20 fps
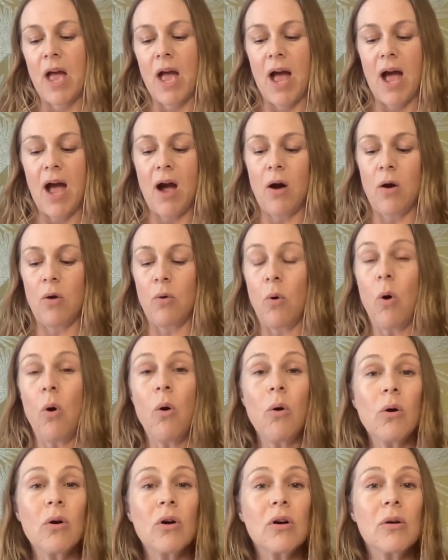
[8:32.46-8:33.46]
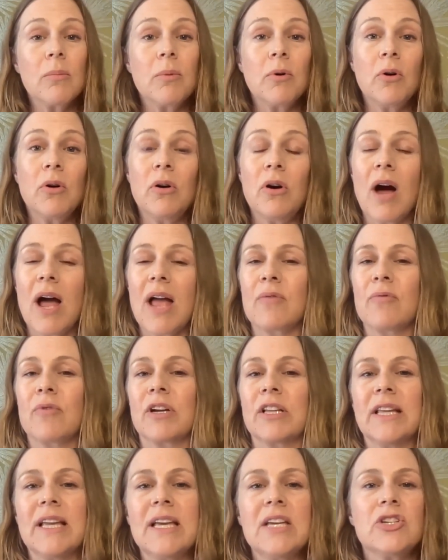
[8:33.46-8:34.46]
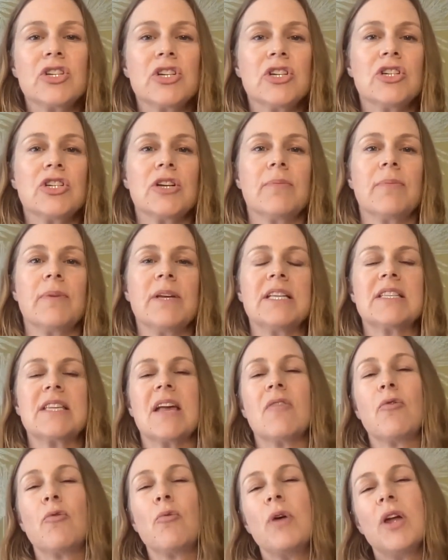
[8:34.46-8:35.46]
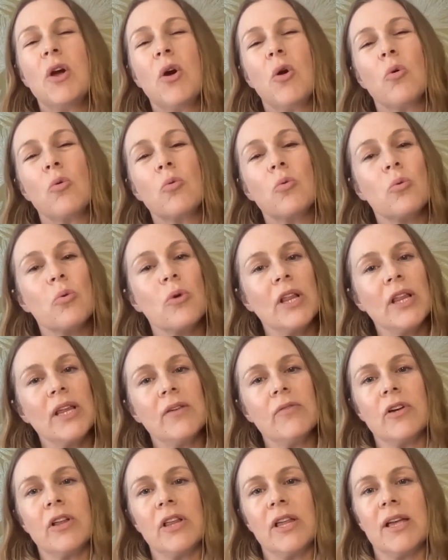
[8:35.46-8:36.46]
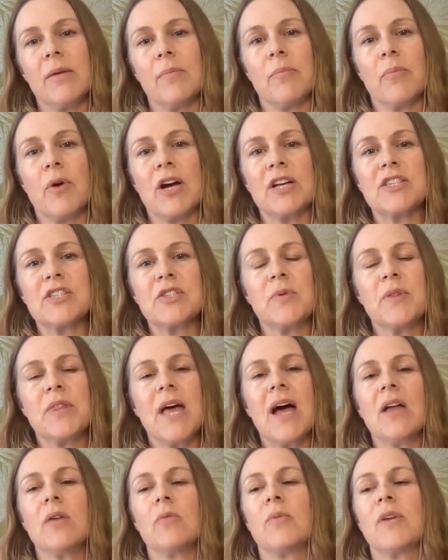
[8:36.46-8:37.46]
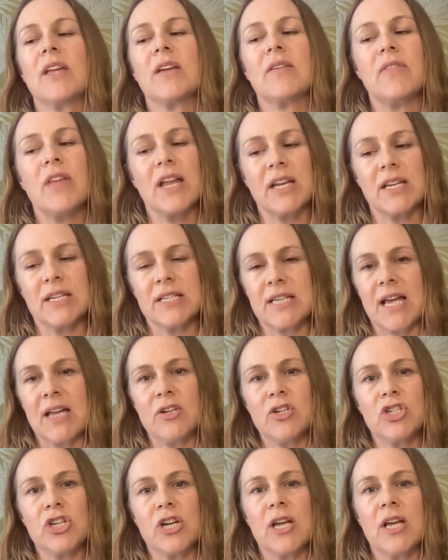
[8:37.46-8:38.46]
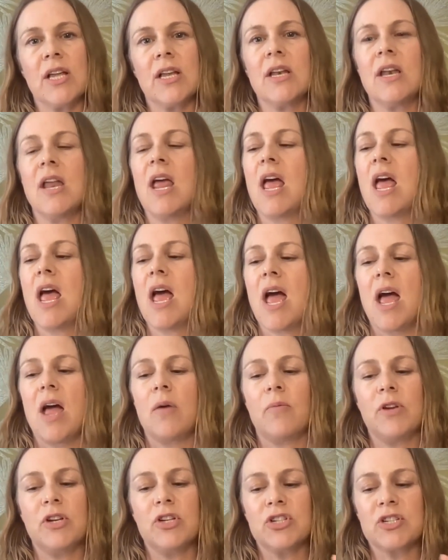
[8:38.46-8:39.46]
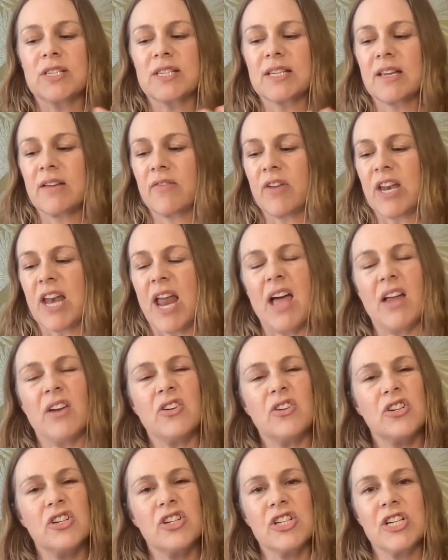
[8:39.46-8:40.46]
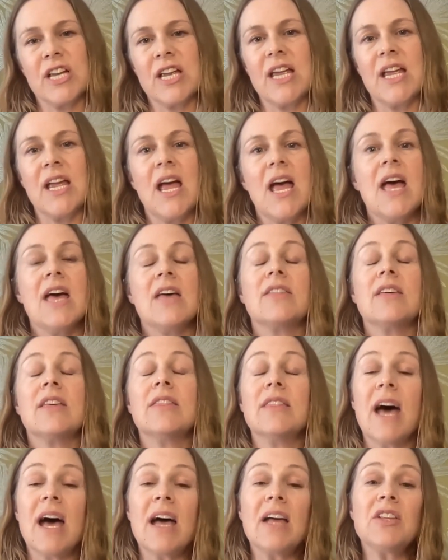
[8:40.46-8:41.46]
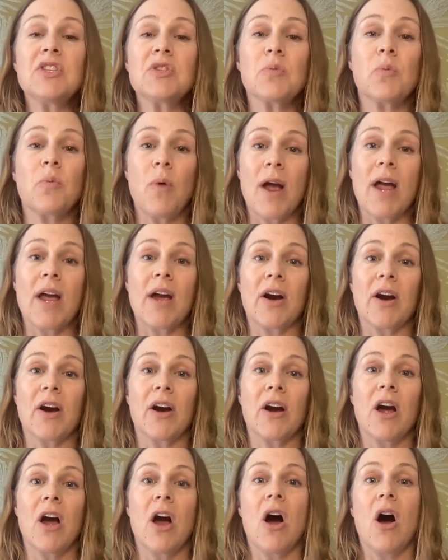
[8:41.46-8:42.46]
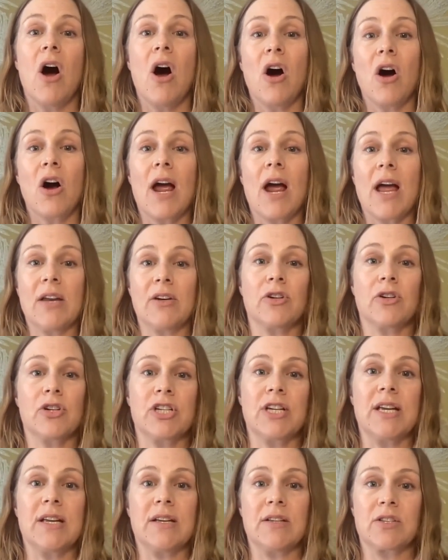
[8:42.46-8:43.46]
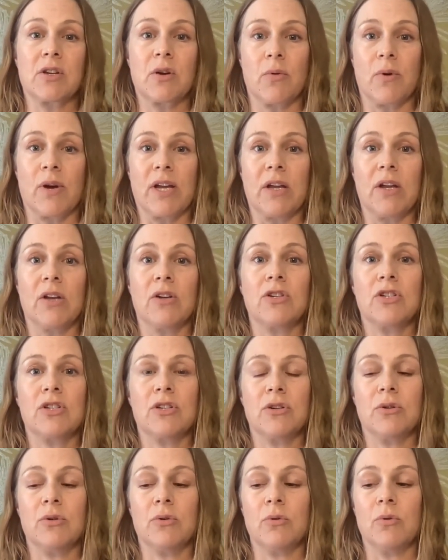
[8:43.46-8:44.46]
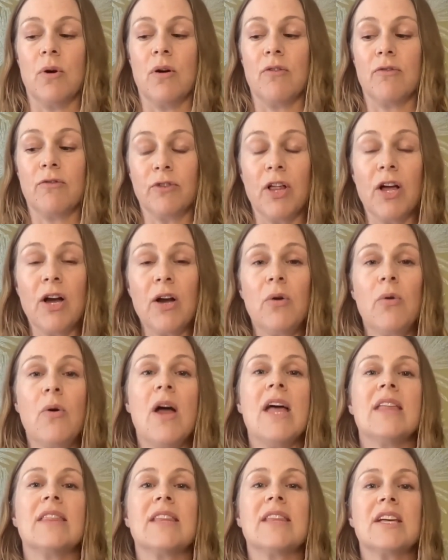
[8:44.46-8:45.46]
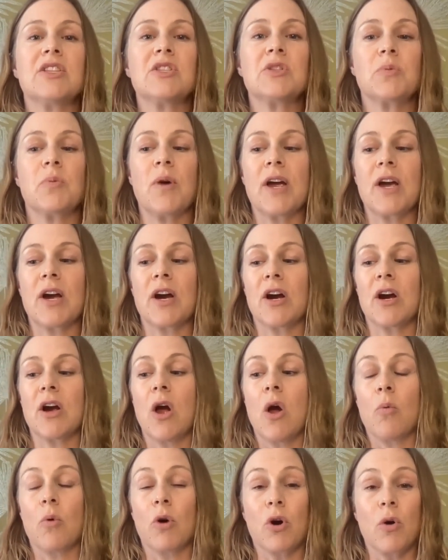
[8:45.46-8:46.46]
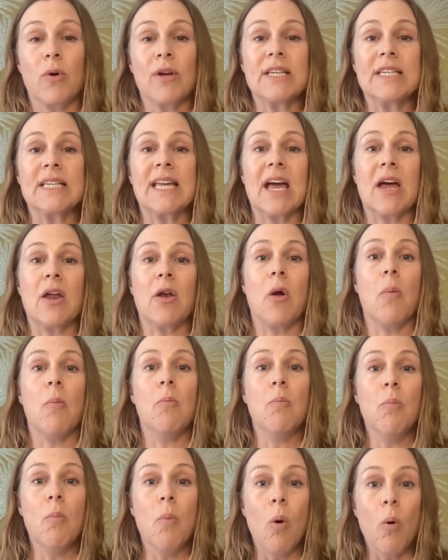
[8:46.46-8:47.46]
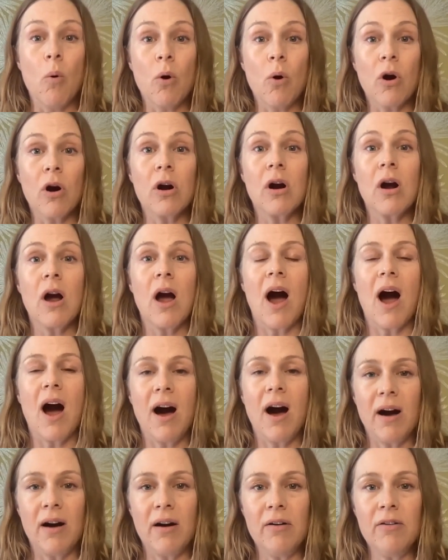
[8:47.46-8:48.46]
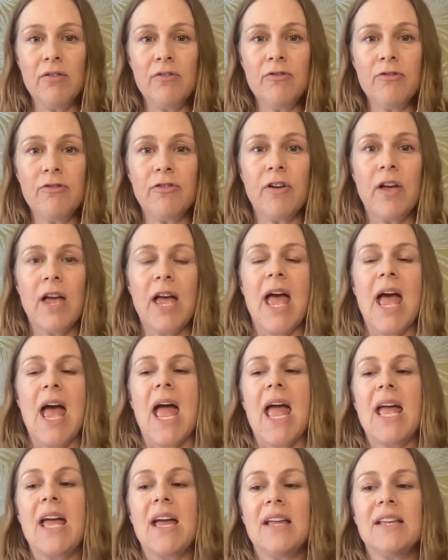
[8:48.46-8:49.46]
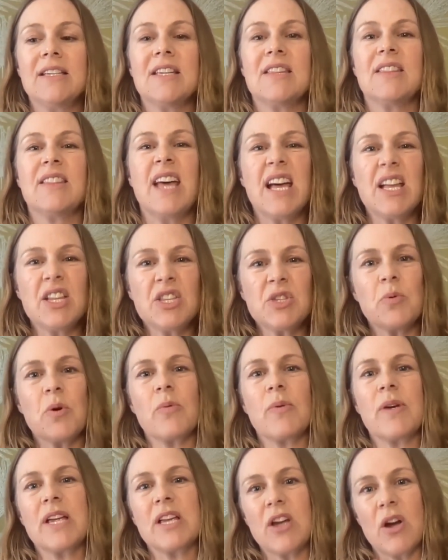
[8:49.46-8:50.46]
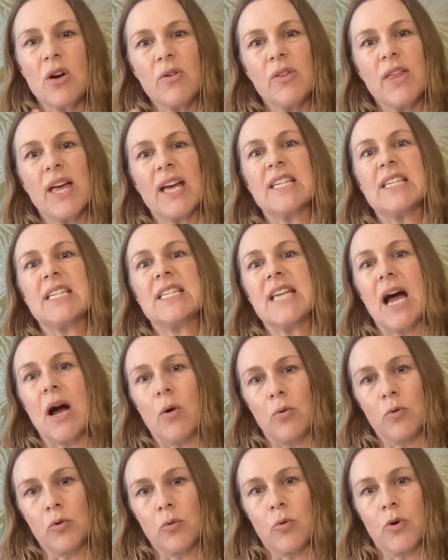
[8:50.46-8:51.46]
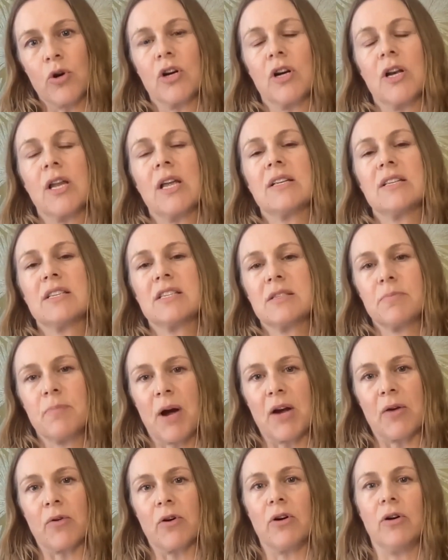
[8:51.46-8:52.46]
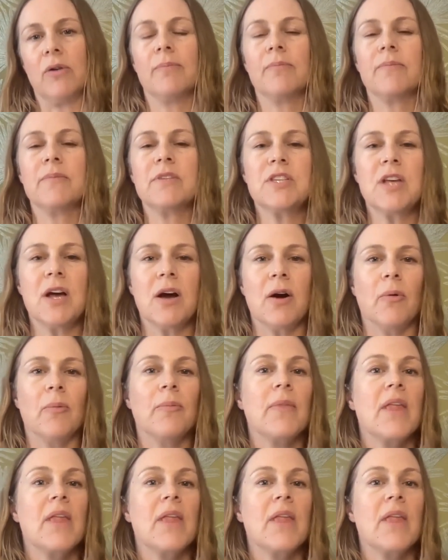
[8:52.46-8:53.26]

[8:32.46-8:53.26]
how horrible a relationship is, if we are really, really impressed with that and we give that attention and we just give it energy, then that's where our energy is going to flow. That's where we're going to get more of. And that's where we go that downward spiral. So